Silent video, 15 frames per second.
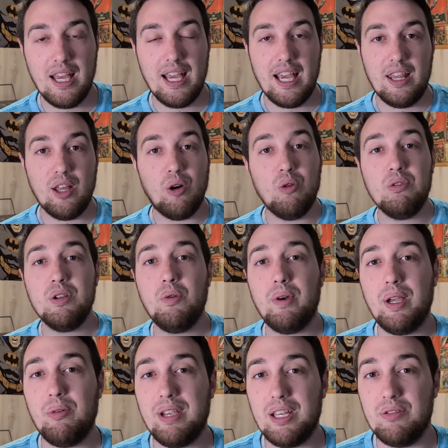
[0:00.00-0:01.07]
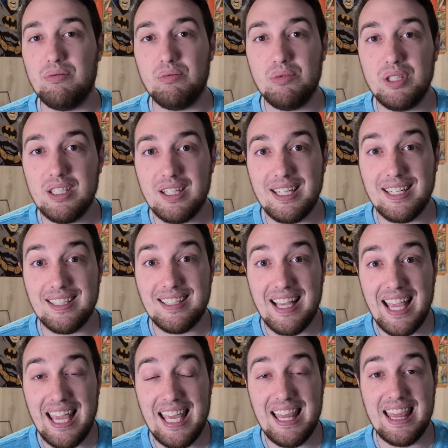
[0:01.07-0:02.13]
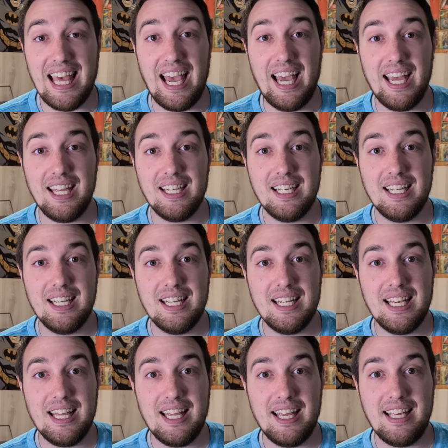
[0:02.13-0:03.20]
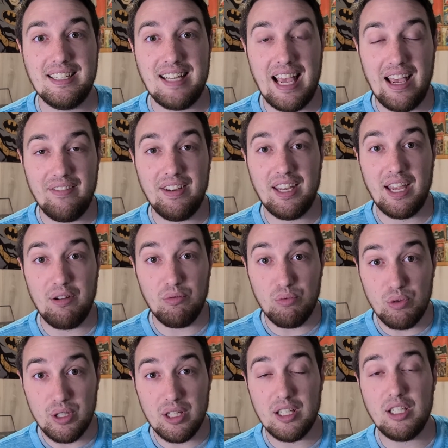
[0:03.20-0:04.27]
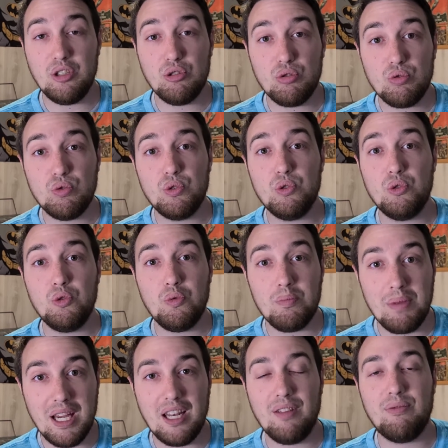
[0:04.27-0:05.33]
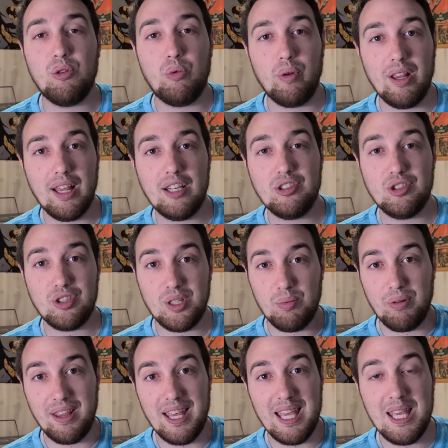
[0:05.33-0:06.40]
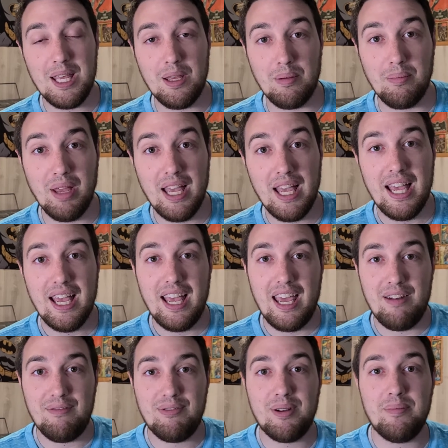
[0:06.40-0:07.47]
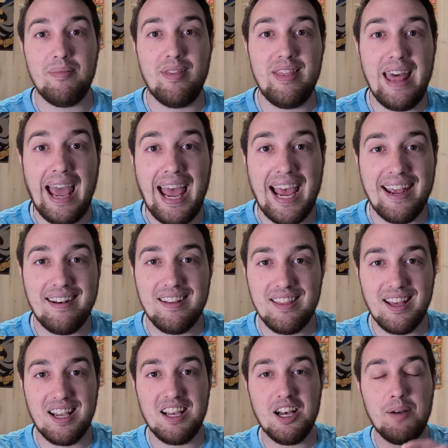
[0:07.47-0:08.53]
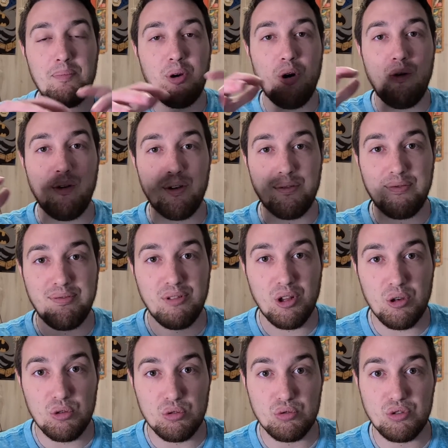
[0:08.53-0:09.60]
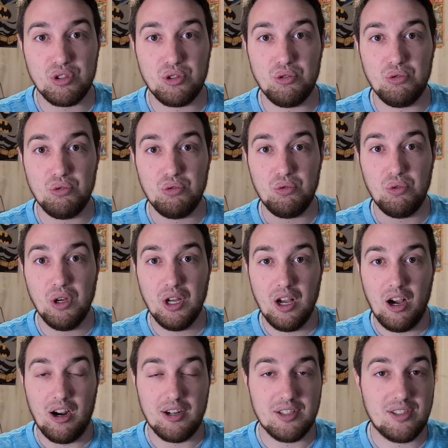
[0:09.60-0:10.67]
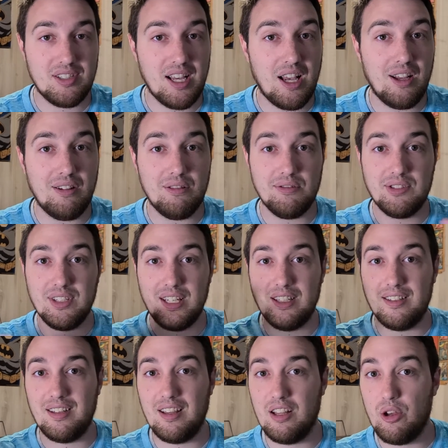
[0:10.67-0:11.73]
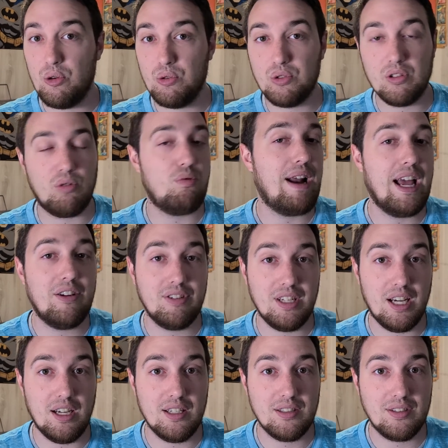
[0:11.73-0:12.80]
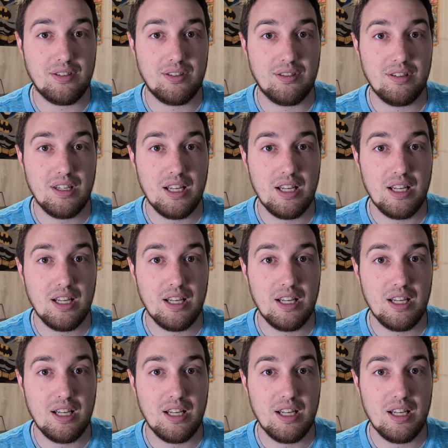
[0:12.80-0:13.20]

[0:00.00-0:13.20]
And the only way we can really attain that is having a really true, meaningful relationship with him. And from that, the cup overflows to ourselves and to those around us.